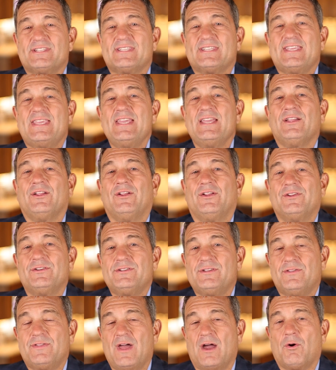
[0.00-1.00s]

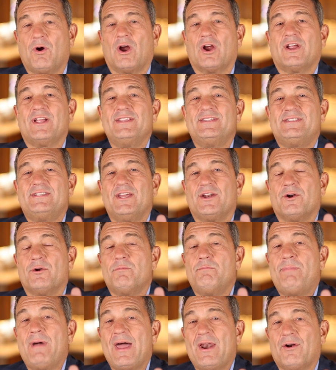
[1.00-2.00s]
skills that are
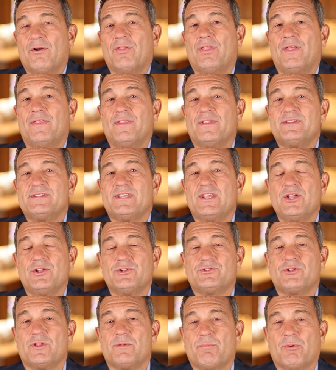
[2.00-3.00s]
considered better than the
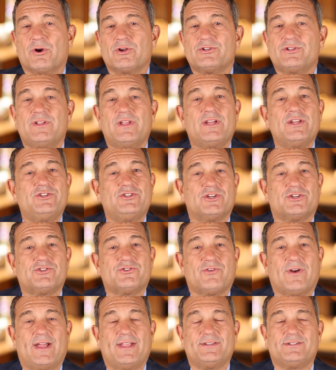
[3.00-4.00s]
skills of the person that had just
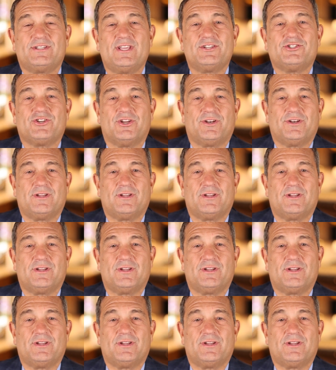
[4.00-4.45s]
transitioned?